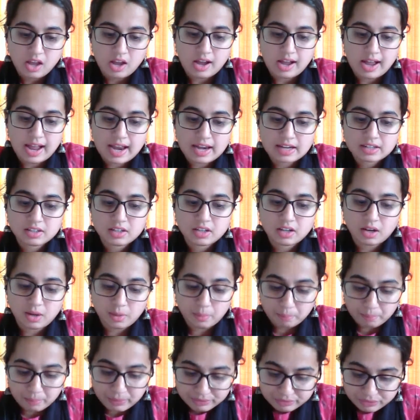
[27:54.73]
And
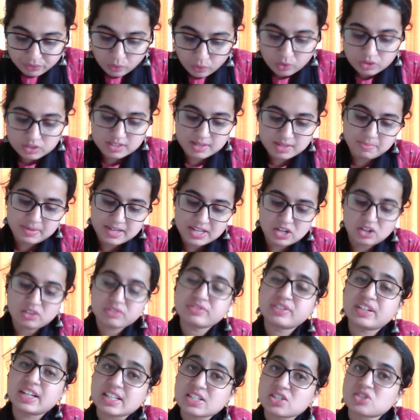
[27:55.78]
before the plea of
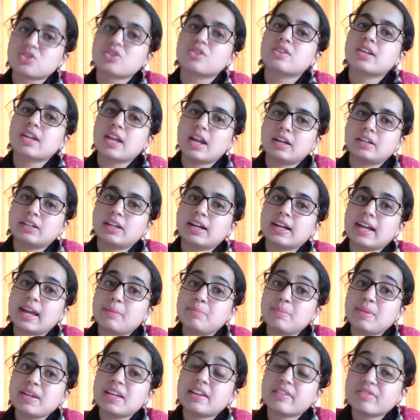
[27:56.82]
res judicata can
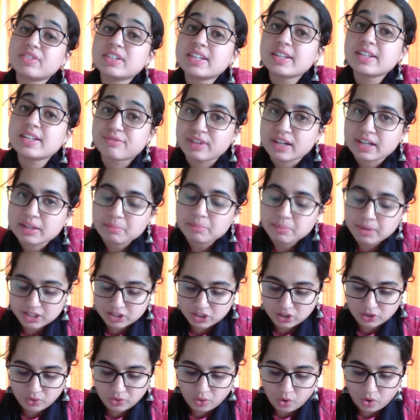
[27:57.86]
be given effect by
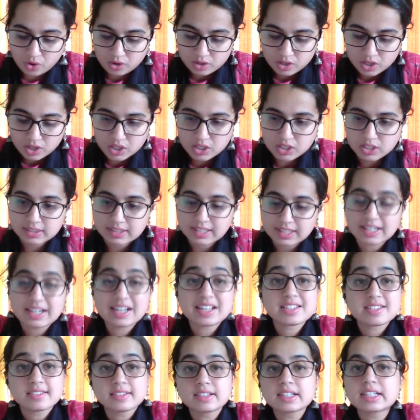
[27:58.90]
the court, there
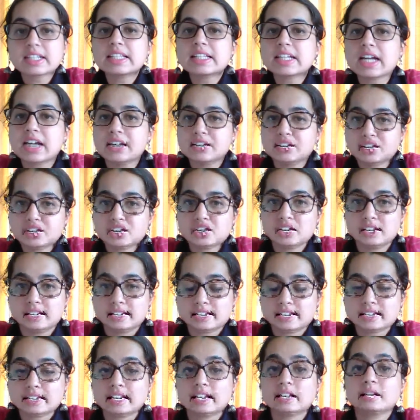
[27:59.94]
are certain
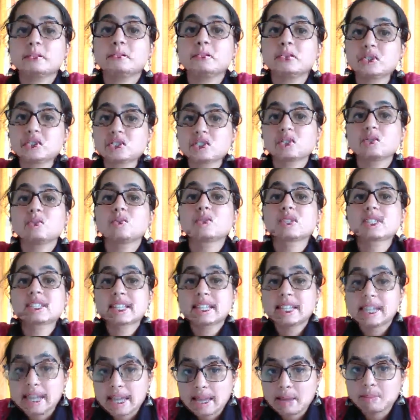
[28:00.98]
conditions that the person who is
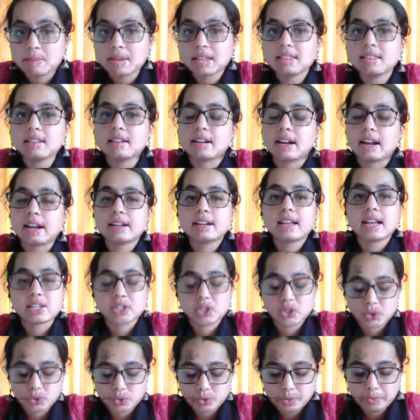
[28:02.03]
claiming the right
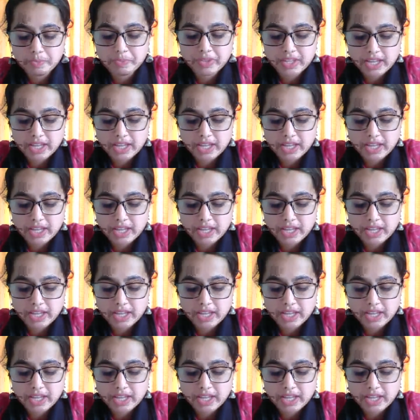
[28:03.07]
has to,